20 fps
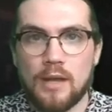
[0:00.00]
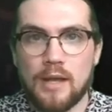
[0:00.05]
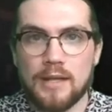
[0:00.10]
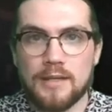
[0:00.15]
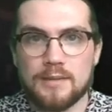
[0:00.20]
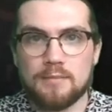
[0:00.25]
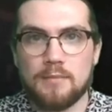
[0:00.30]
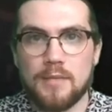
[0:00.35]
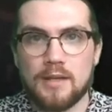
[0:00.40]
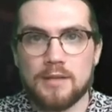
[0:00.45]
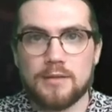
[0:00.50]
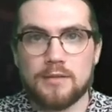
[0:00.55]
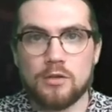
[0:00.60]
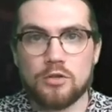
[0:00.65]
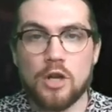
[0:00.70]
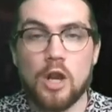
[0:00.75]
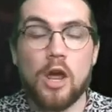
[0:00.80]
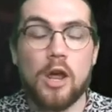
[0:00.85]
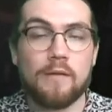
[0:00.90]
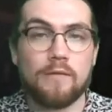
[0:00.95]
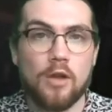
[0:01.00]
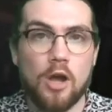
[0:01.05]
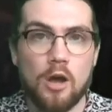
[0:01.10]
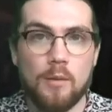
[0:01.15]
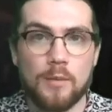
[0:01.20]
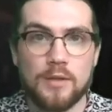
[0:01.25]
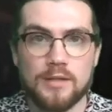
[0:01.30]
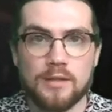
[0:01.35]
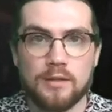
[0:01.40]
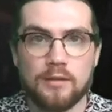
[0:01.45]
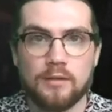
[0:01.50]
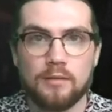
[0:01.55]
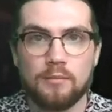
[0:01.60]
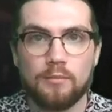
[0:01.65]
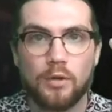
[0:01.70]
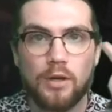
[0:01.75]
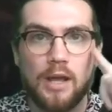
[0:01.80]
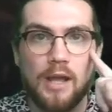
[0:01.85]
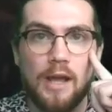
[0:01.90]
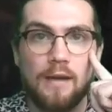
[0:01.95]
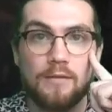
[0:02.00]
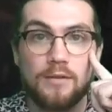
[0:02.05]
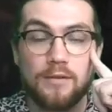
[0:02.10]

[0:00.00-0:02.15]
it's there's a lot of commons in it, but I have